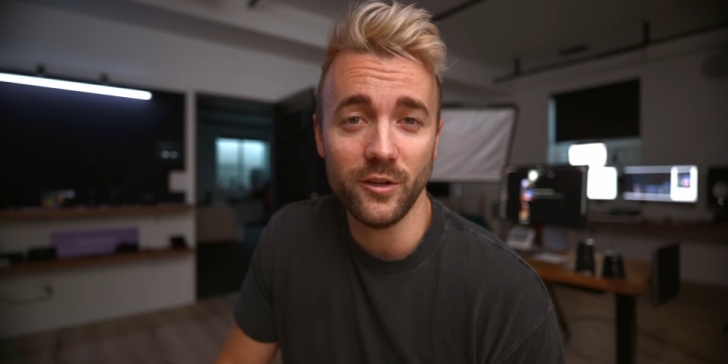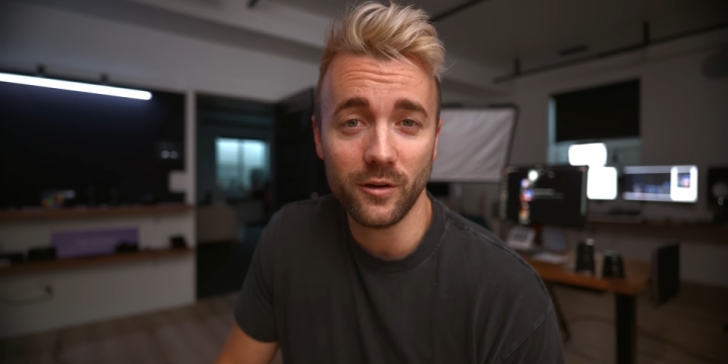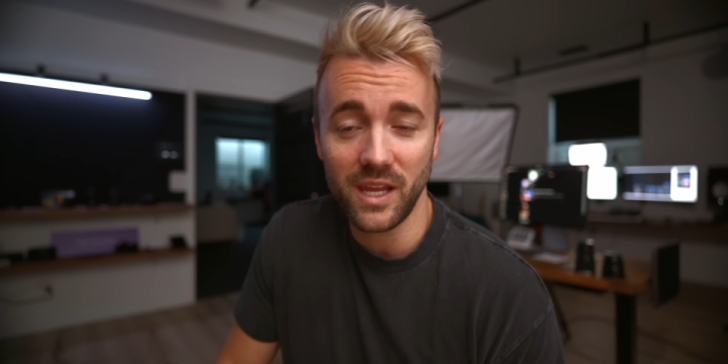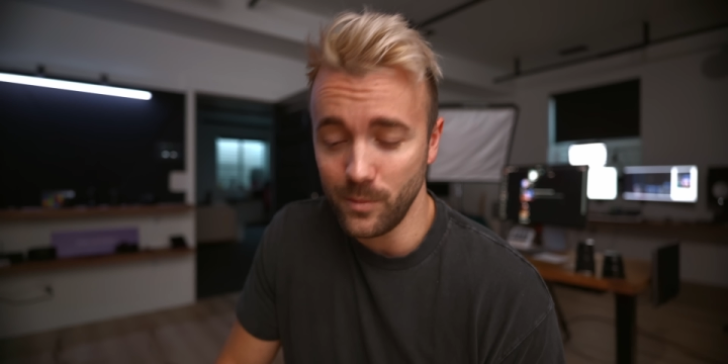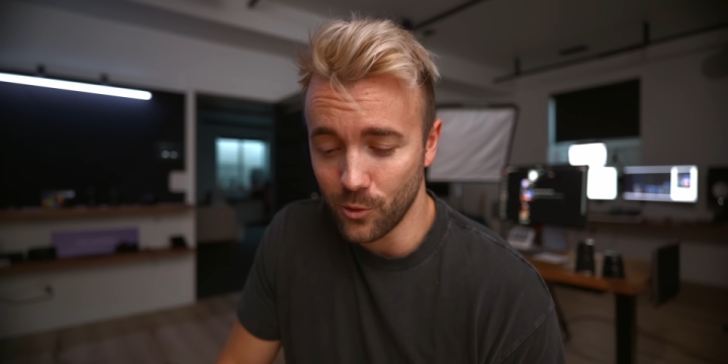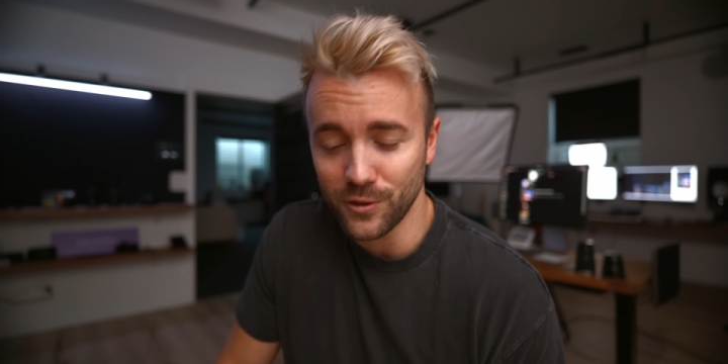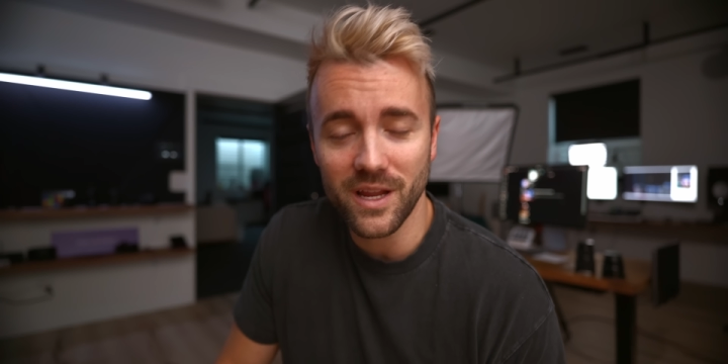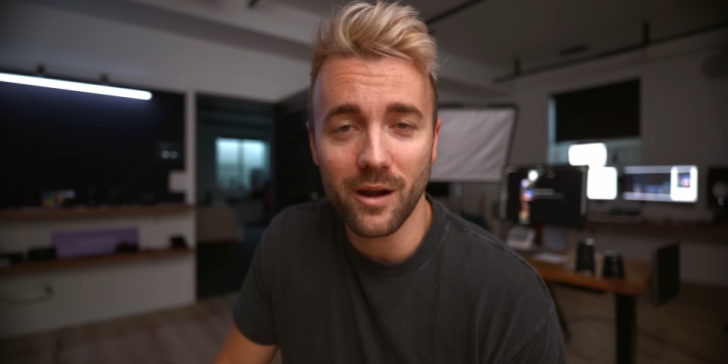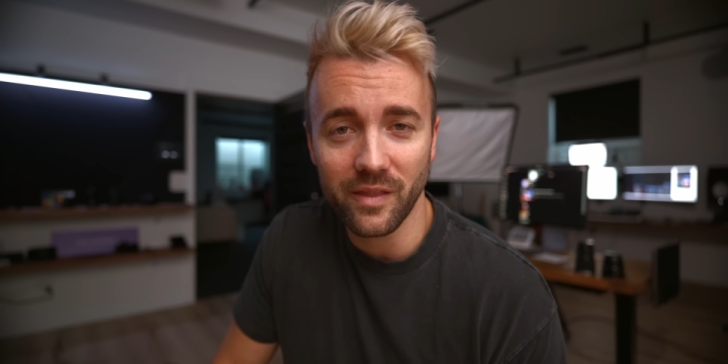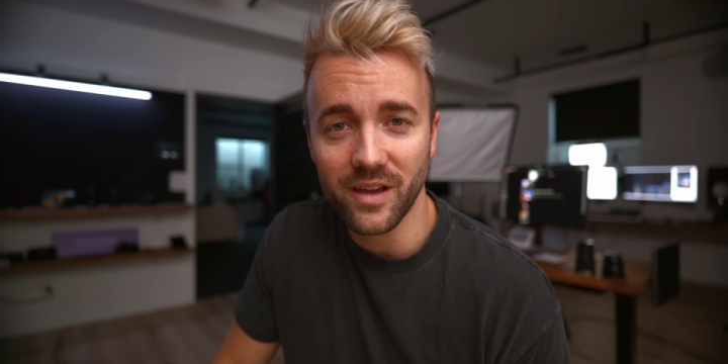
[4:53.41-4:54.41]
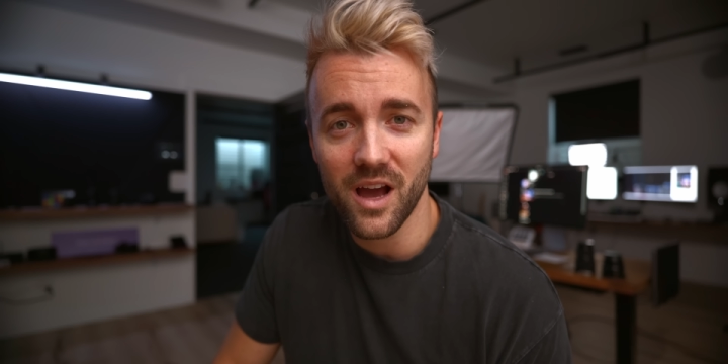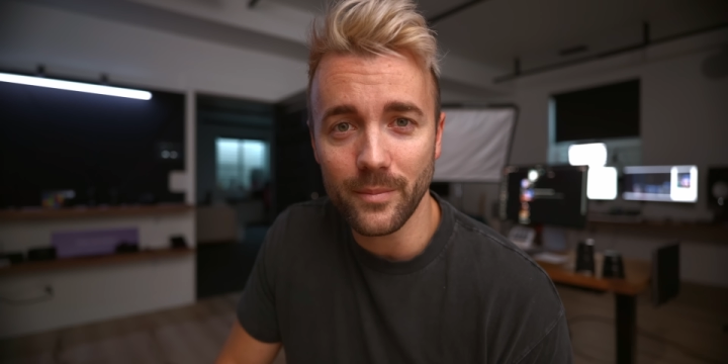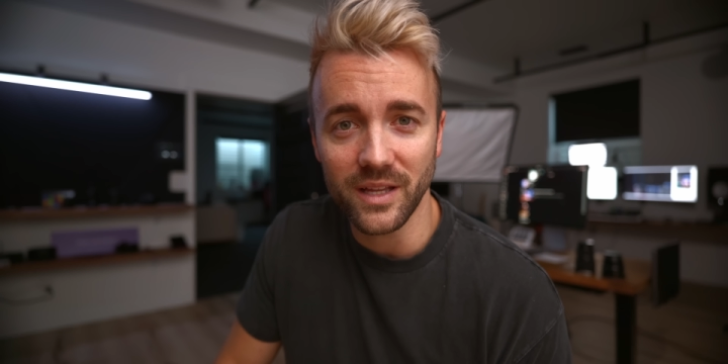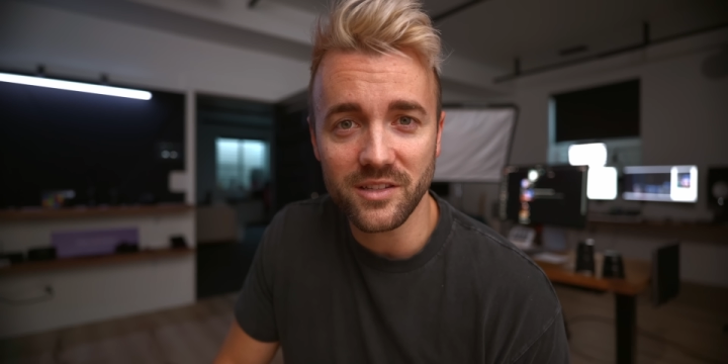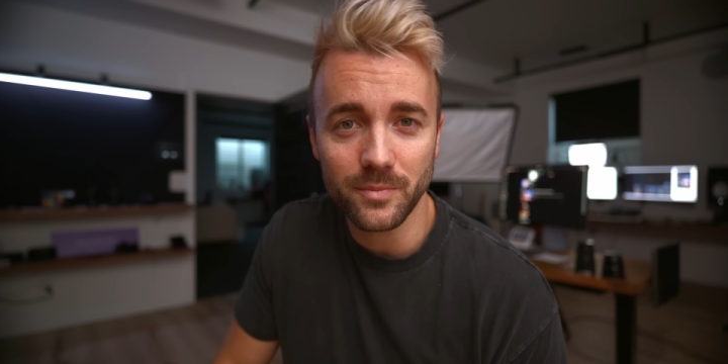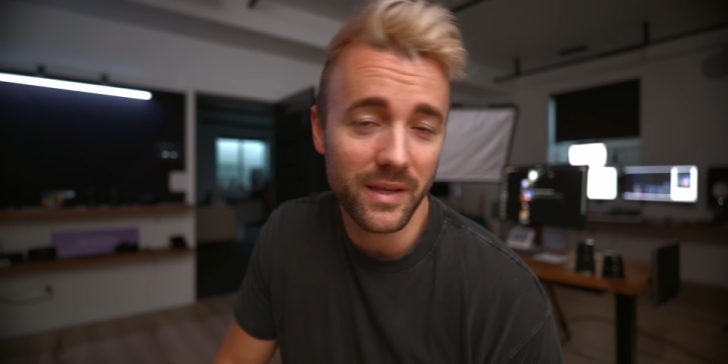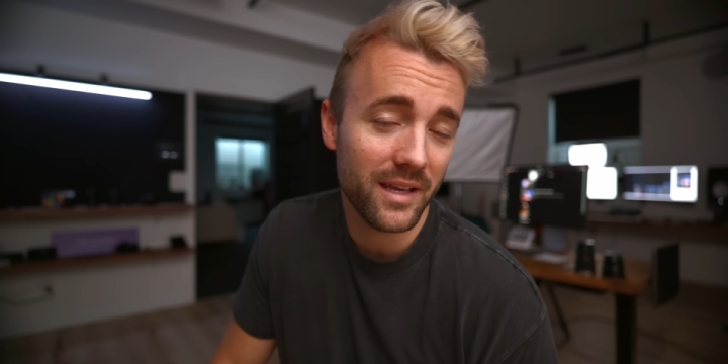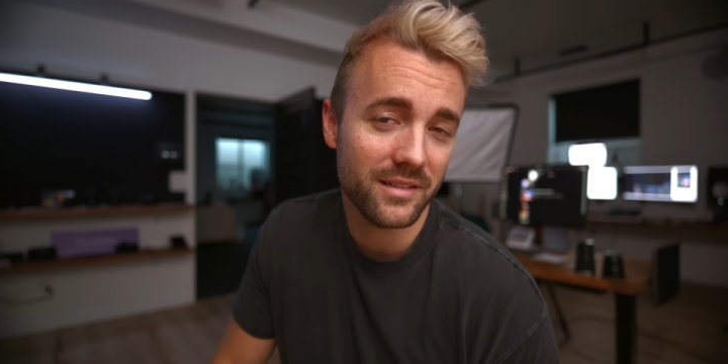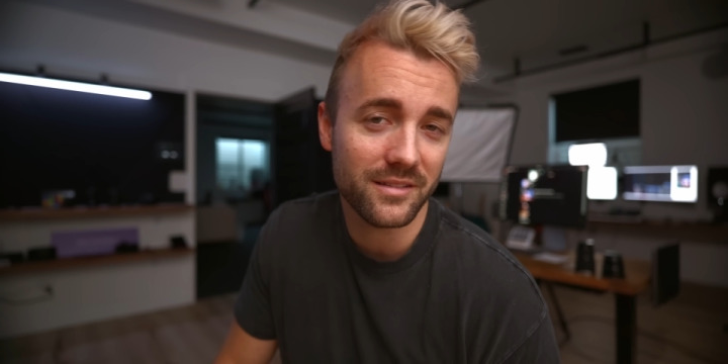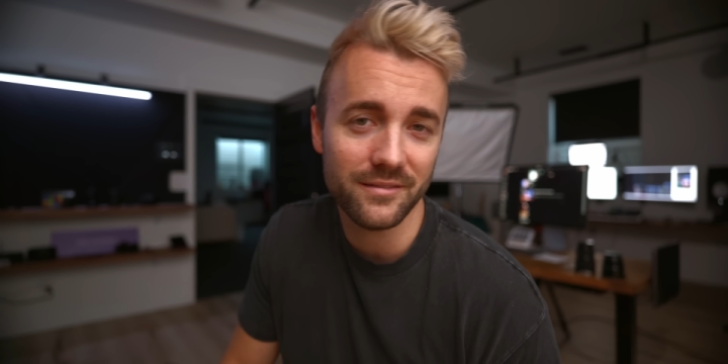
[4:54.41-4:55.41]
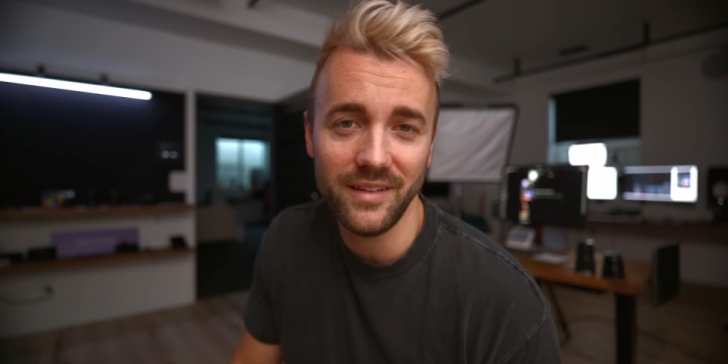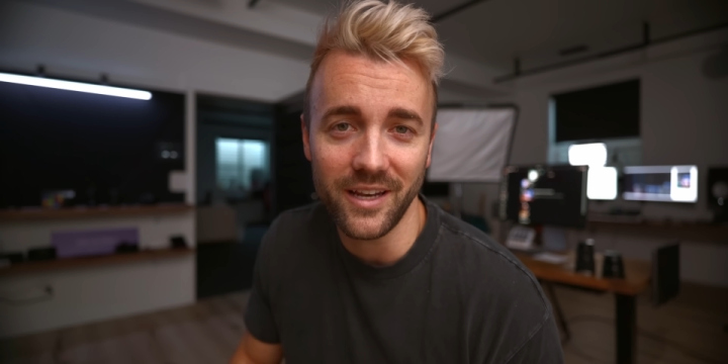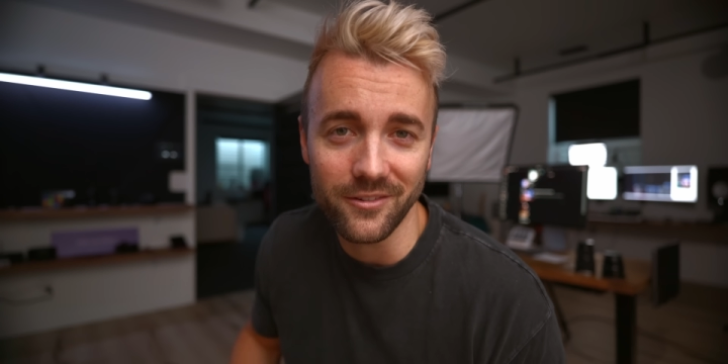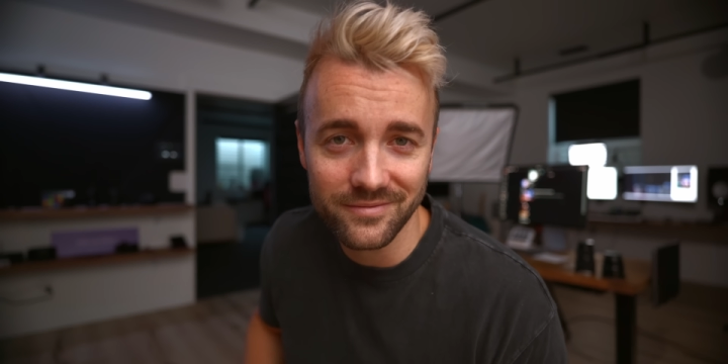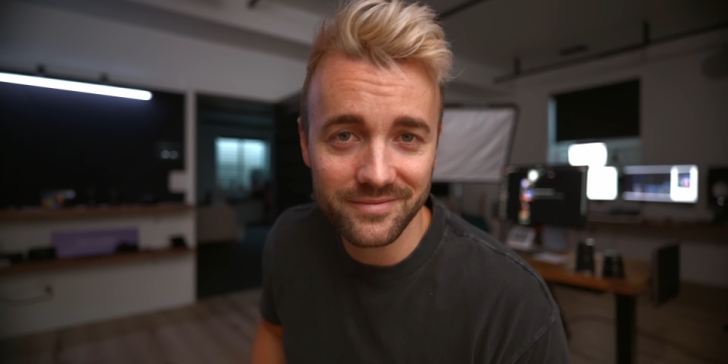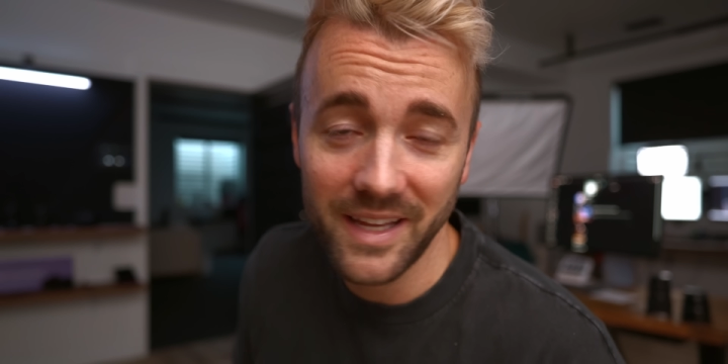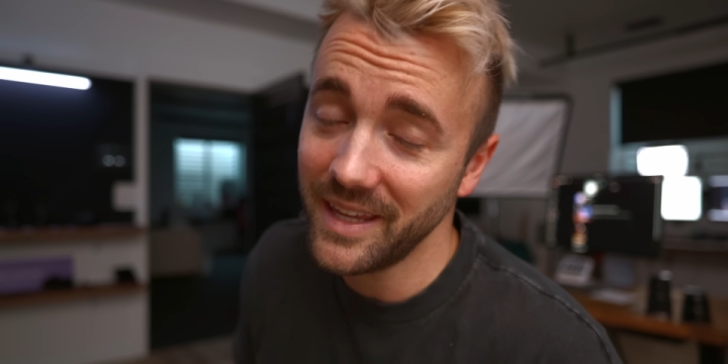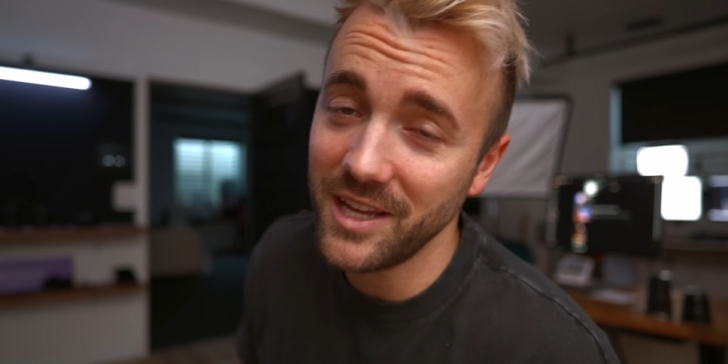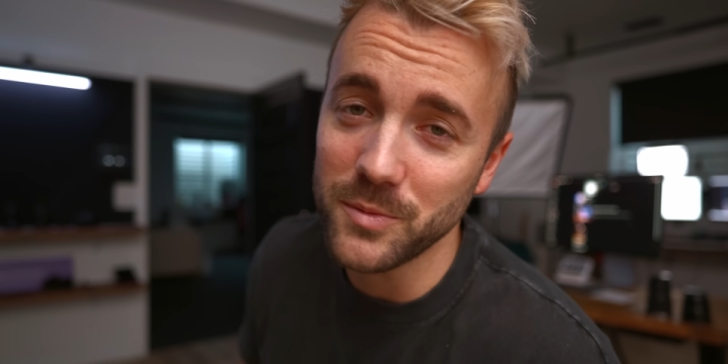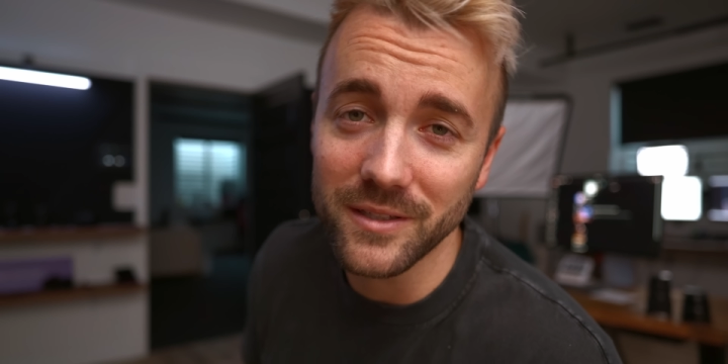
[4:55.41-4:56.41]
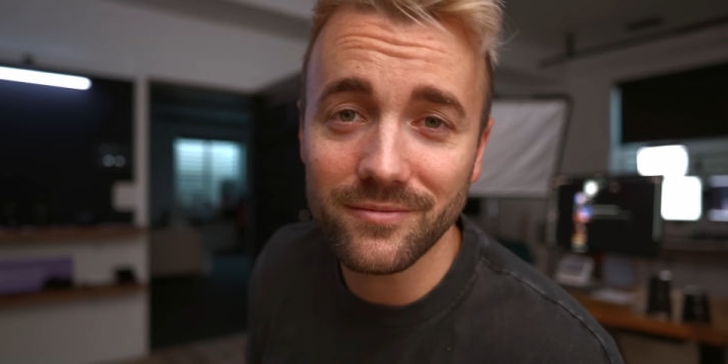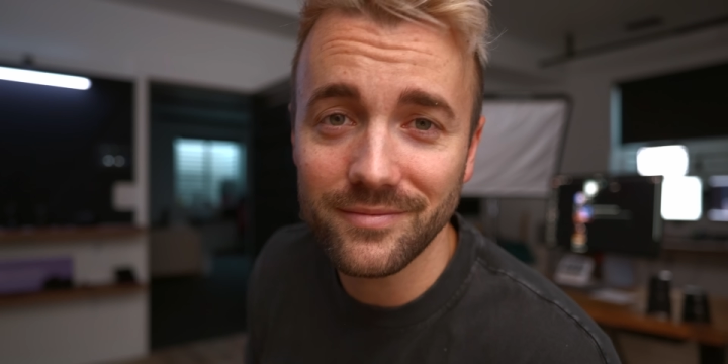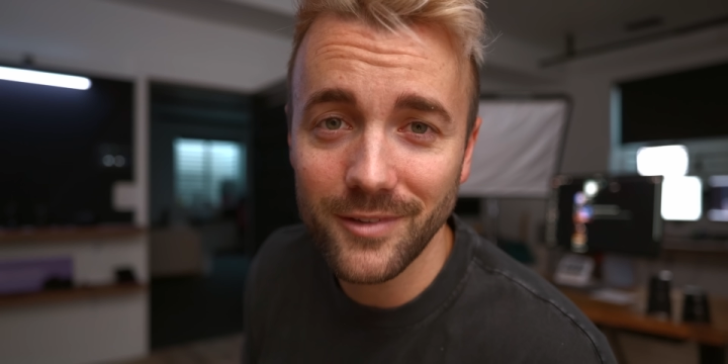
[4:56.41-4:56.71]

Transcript: your keyboard down in the comments because, you know, engagement.